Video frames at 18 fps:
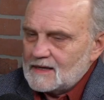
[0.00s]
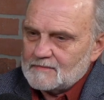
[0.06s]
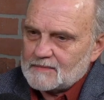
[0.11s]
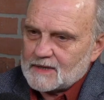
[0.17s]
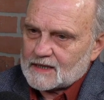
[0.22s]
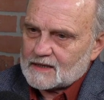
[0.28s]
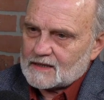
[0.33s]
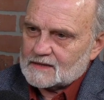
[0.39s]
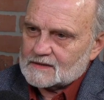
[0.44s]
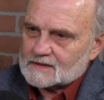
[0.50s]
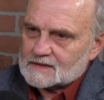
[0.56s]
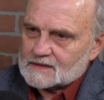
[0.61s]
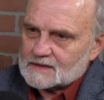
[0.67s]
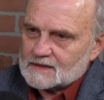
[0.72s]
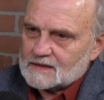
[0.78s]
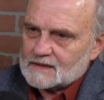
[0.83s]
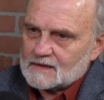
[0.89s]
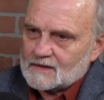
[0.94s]

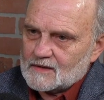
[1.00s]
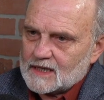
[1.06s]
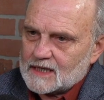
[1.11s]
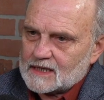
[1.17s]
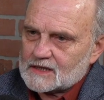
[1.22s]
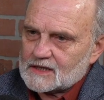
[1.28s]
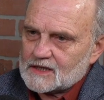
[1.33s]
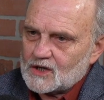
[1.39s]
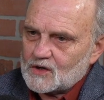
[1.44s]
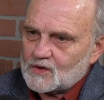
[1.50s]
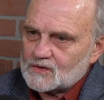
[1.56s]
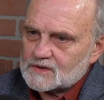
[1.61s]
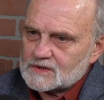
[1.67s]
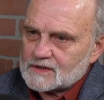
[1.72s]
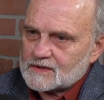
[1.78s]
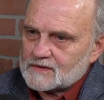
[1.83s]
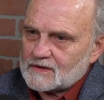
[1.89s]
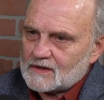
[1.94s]
because it
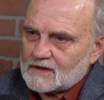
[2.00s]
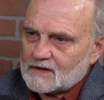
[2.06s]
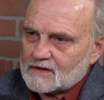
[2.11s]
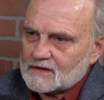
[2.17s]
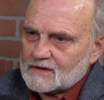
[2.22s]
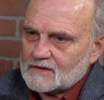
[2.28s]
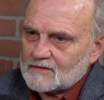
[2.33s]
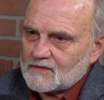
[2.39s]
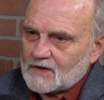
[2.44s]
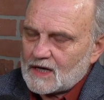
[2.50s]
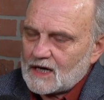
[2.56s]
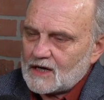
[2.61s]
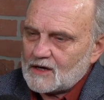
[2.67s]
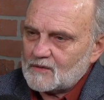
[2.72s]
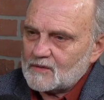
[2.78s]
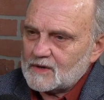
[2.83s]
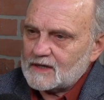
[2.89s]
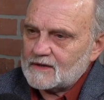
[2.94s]
goes to the heart of
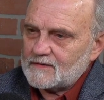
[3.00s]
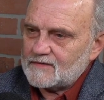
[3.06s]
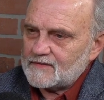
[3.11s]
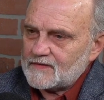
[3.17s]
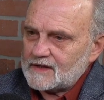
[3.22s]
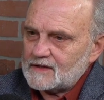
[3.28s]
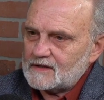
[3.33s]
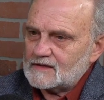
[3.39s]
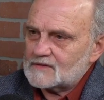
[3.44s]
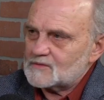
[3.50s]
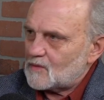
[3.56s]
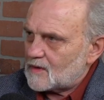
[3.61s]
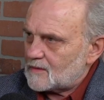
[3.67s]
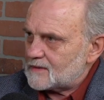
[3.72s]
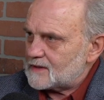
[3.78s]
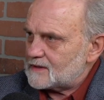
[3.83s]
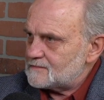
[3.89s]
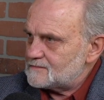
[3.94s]
how we have failed
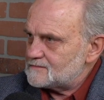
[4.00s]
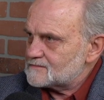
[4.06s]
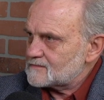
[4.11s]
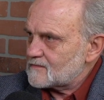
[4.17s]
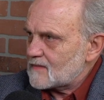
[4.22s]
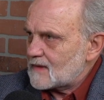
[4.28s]
women,